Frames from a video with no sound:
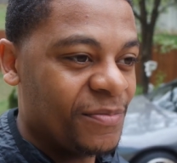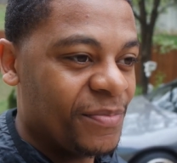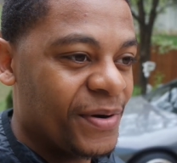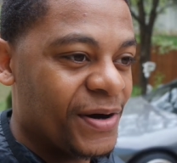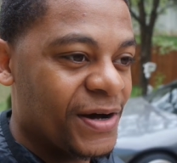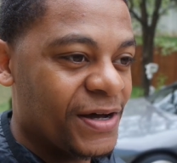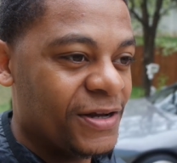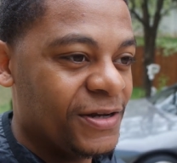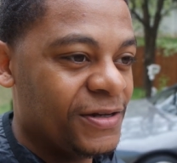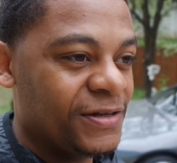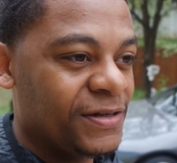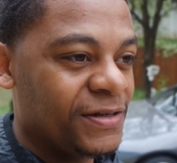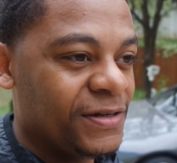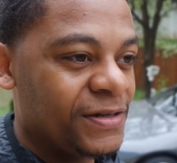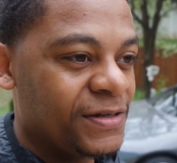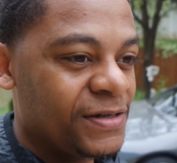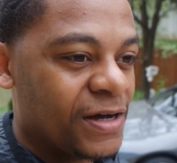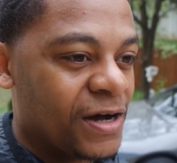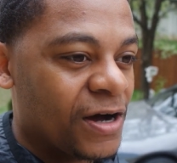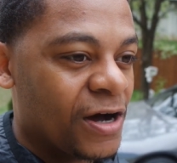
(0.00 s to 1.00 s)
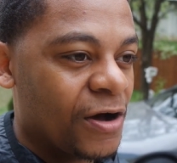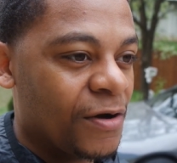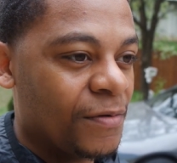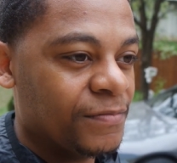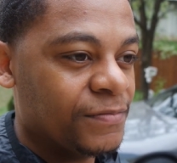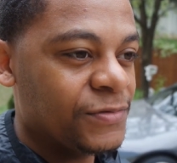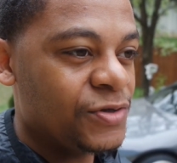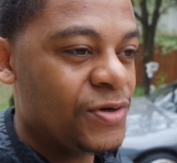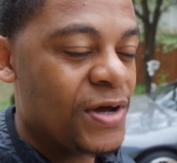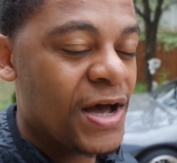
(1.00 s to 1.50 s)
But
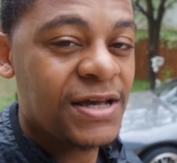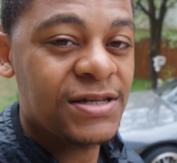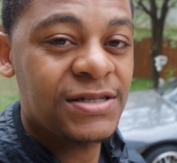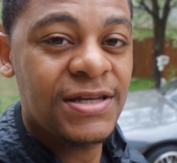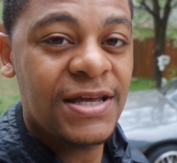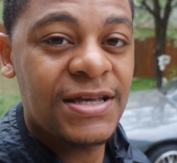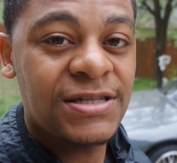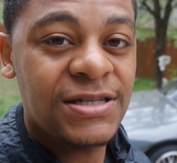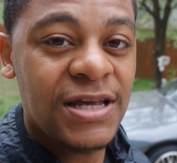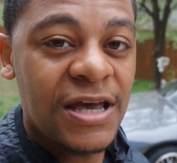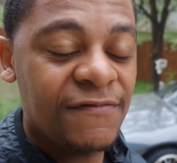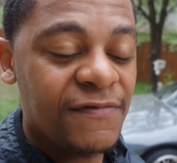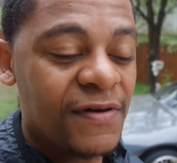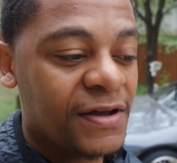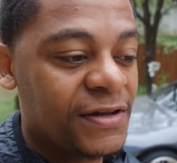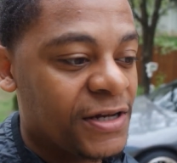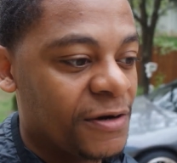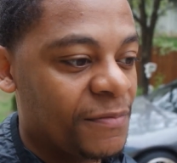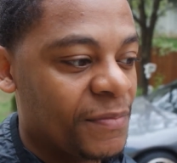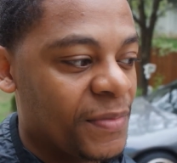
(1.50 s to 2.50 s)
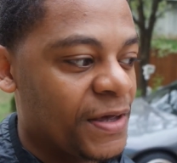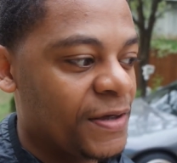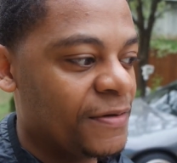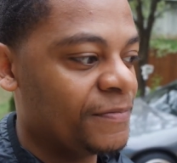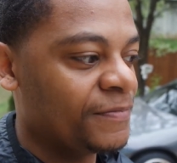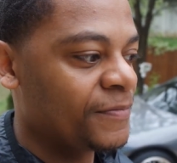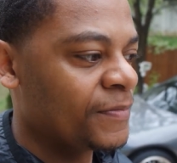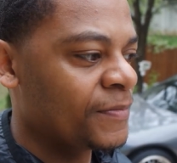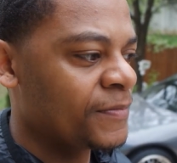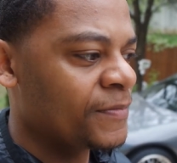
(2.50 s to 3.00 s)
um, you guys stay safe out there,
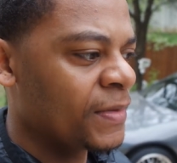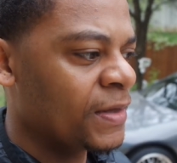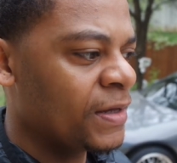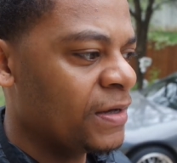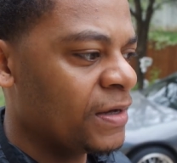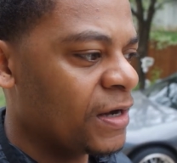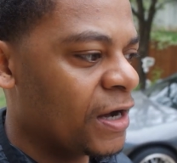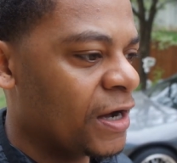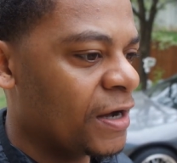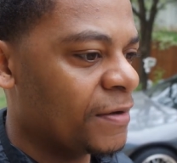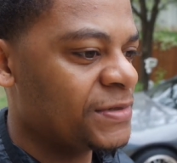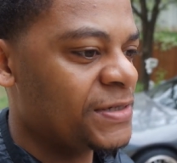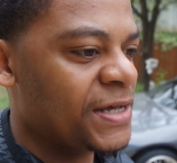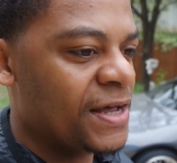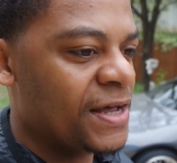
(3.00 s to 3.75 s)
man. Um,